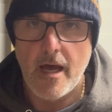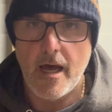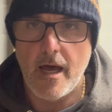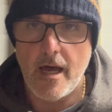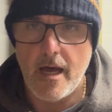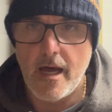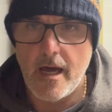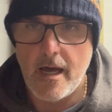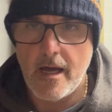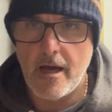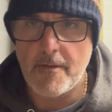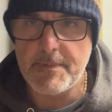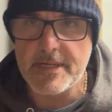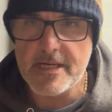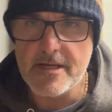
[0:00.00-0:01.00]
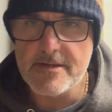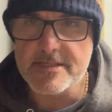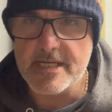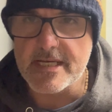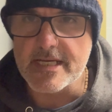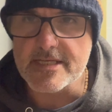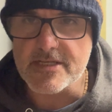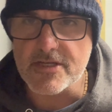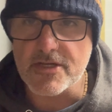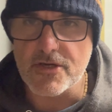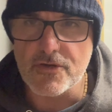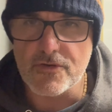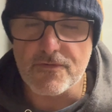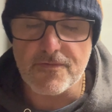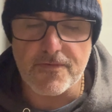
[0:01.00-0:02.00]
I've been using this
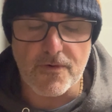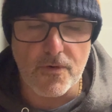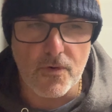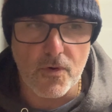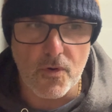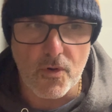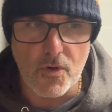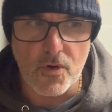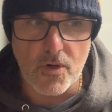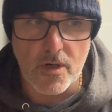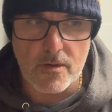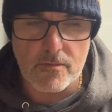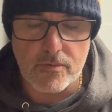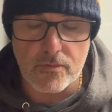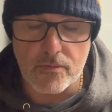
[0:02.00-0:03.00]
goo for